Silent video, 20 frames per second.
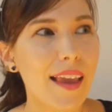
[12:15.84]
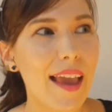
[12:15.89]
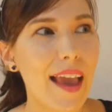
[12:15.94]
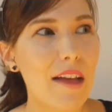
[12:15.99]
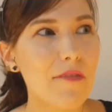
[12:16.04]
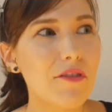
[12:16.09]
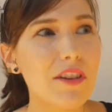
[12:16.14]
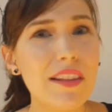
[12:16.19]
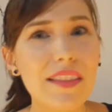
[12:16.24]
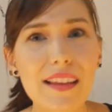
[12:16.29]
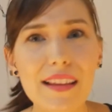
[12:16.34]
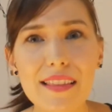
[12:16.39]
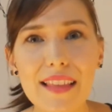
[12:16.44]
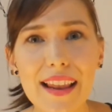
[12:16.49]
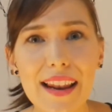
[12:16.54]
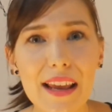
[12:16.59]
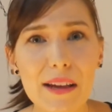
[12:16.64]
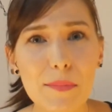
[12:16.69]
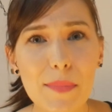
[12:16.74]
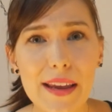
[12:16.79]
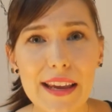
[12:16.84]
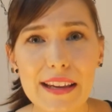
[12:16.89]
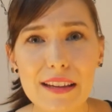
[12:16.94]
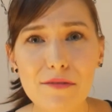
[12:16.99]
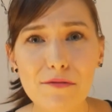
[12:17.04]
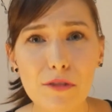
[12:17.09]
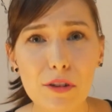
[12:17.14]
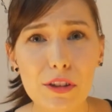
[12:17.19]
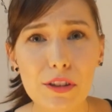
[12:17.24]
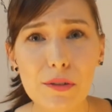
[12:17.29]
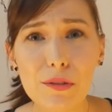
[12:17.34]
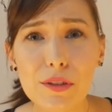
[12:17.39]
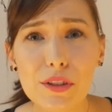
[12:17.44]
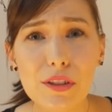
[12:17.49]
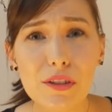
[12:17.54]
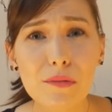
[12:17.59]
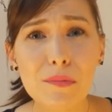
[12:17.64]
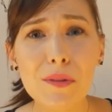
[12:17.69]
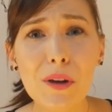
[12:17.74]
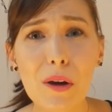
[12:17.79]
Everything that I make for
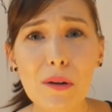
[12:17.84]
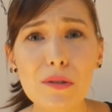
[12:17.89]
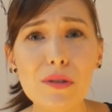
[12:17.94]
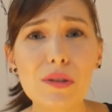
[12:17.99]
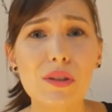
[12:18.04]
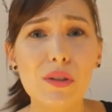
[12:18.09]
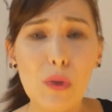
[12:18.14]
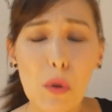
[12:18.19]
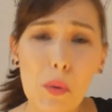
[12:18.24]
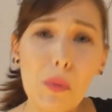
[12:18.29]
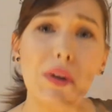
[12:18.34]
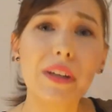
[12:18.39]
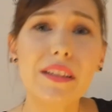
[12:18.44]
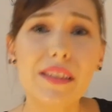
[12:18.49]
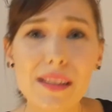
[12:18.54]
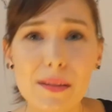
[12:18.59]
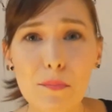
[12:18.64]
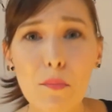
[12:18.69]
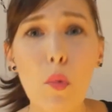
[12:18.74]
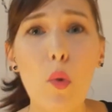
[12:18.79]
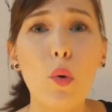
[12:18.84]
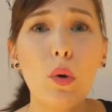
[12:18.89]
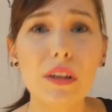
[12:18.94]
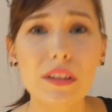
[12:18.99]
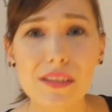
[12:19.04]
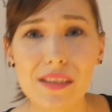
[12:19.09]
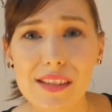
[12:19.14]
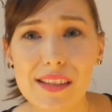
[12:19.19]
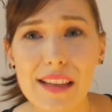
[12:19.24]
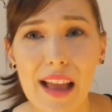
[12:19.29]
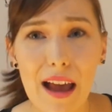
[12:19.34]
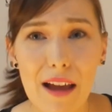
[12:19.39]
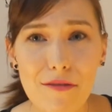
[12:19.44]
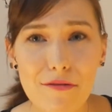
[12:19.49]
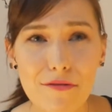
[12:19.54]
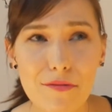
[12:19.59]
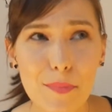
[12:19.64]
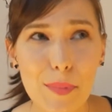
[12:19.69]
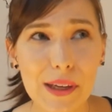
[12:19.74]
YouTube goes towards more stuff,